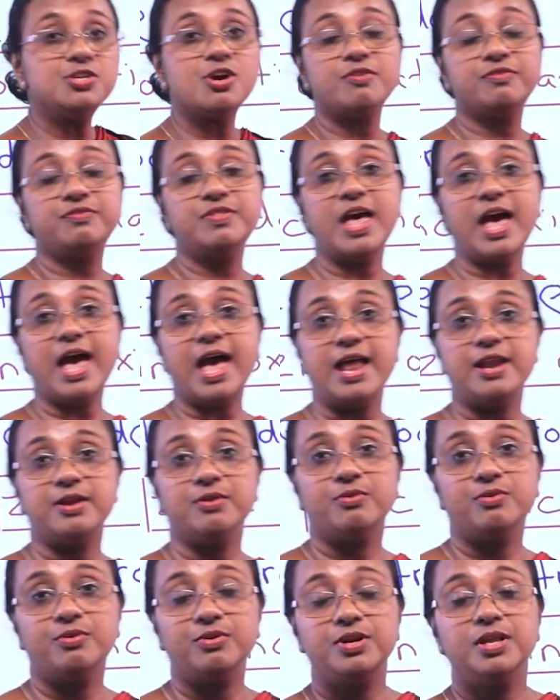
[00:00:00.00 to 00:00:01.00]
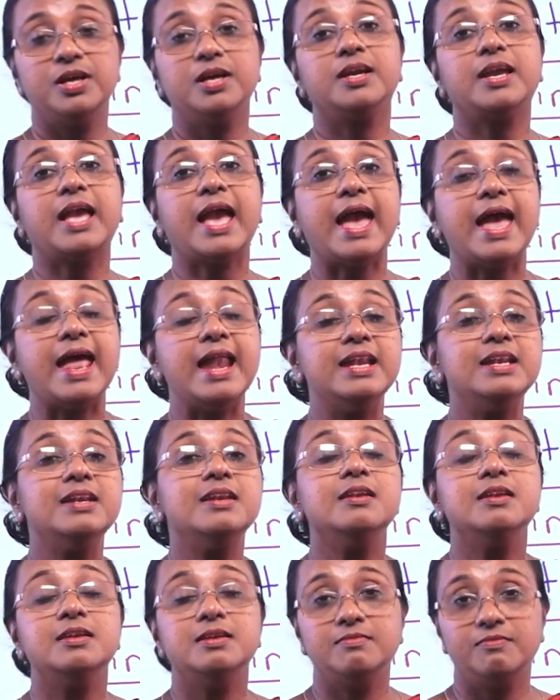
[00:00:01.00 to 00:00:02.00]
of the anode
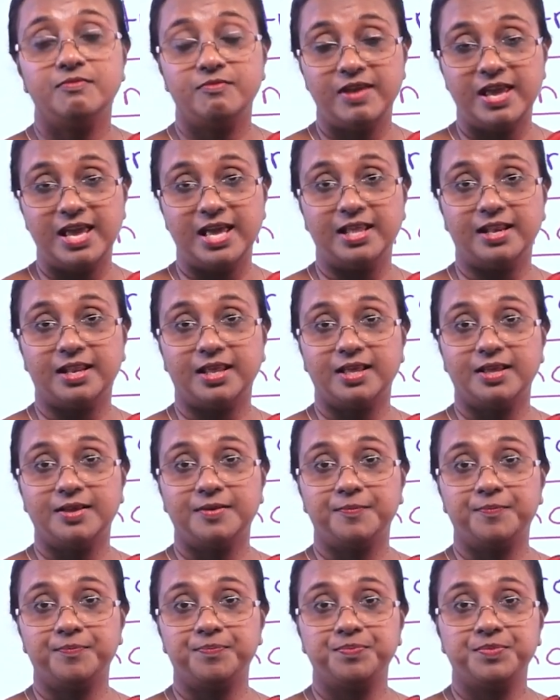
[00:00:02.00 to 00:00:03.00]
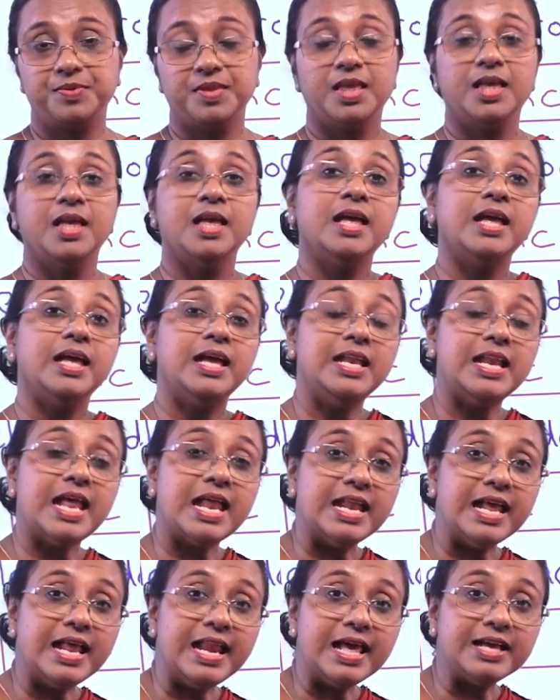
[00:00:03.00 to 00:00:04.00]
can vary. In
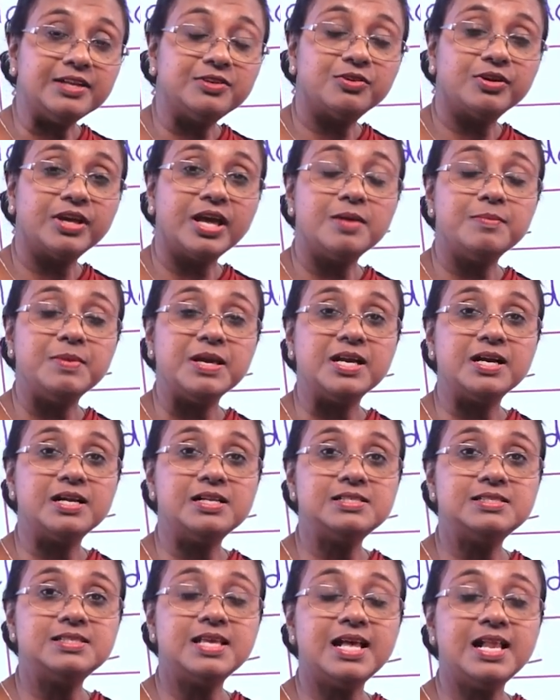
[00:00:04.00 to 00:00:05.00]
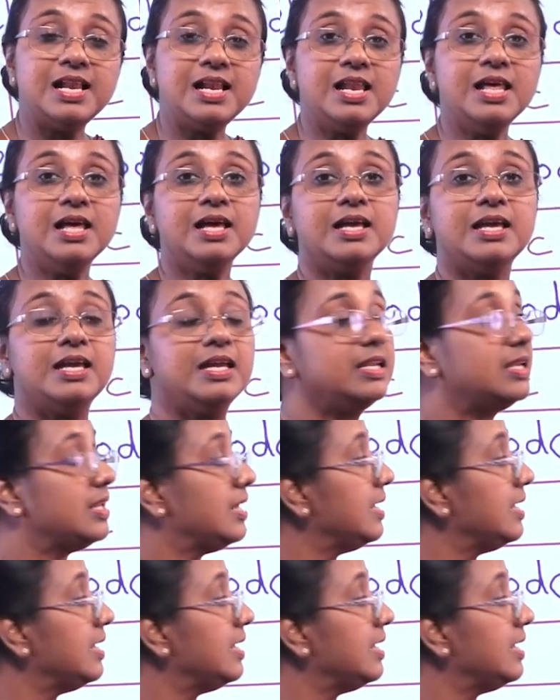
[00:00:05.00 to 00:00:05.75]
an electrochemical cell, it